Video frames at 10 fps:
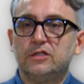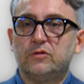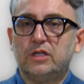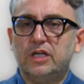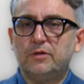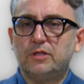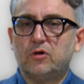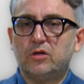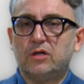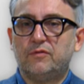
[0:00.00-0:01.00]
So the liberal
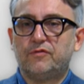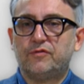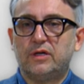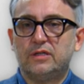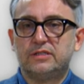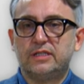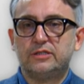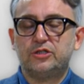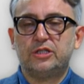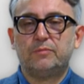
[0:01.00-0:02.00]
model of uh,
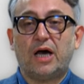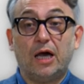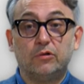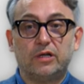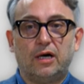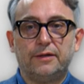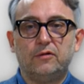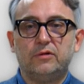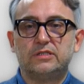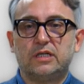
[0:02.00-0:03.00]
citizenship, I would
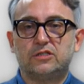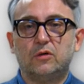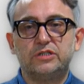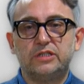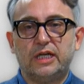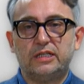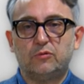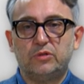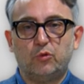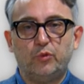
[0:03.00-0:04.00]
argue, is
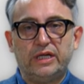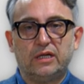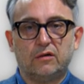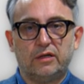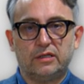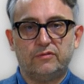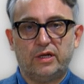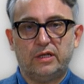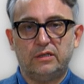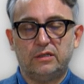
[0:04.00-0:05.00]
associated with a weak collective
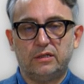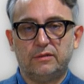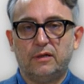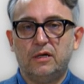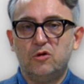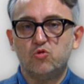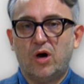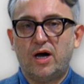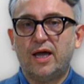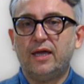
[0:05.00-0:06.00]
identity.
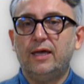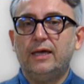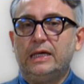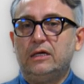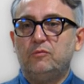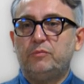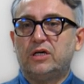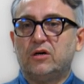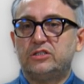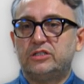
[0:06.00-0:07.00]
Why?
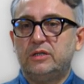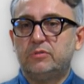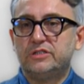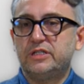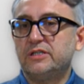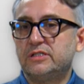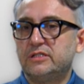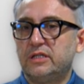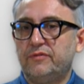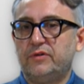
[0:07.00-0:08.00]
Because liberal
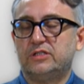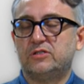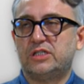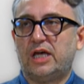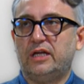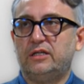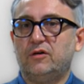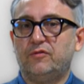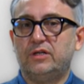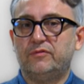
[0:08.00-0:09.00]
citizens live in a society
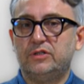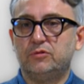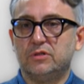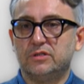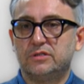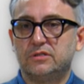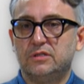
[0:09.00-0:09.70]
of individuals.